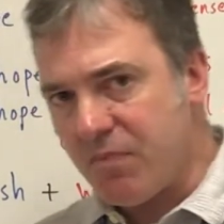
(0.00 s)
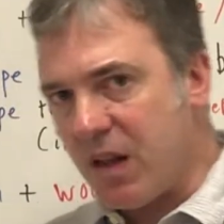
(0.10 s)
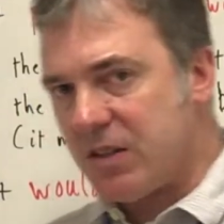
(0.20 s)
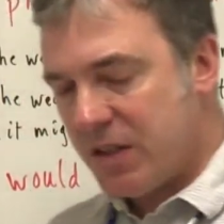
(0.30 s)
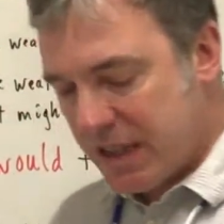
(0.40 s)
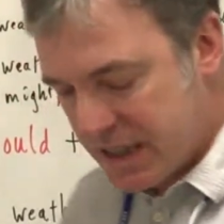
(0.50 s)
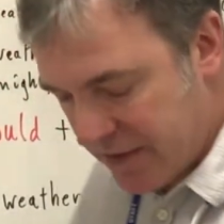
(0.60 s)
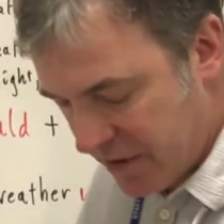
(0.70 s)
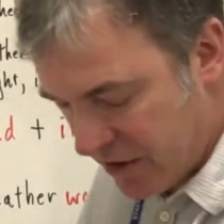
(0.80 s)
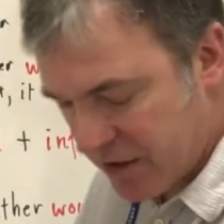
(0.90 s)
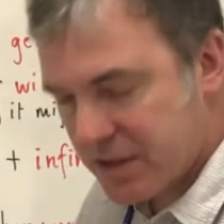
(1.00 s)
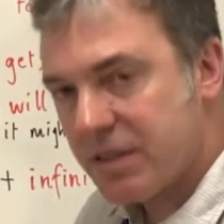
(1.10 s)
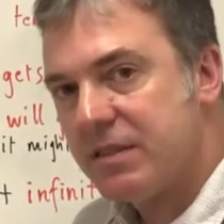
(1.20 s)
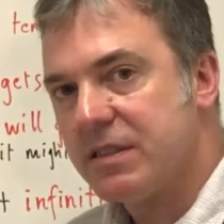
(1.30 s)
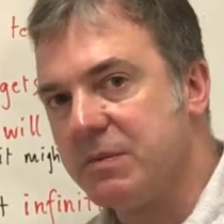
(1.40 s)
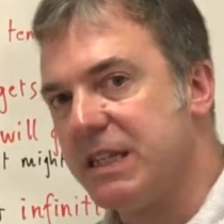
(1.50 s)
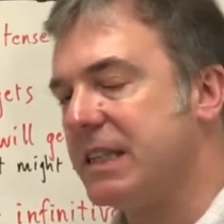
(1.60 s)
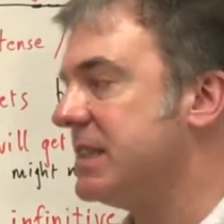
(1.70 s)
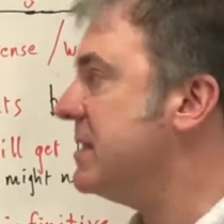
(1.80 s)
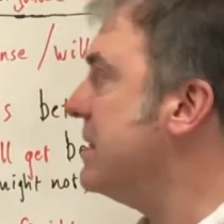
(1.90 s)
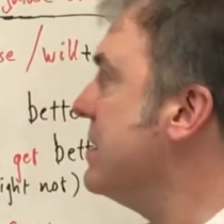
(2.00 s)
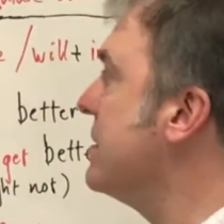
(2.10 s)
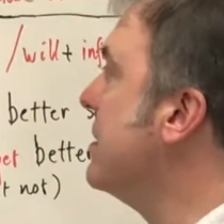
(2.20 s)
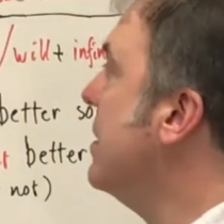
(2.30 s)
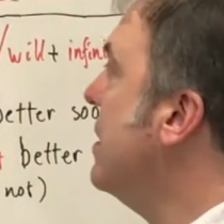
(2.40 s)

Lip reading: So let's have a look at some sentences.